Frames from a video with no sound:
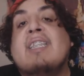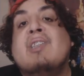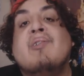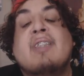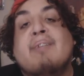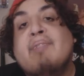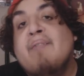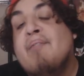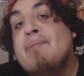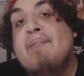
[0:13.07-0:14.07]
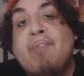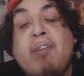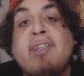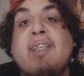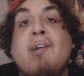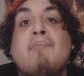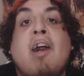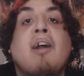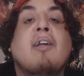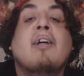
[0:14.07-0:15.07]
to choose something from the fairy tale
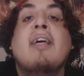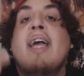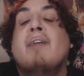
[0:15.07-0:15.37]
manga,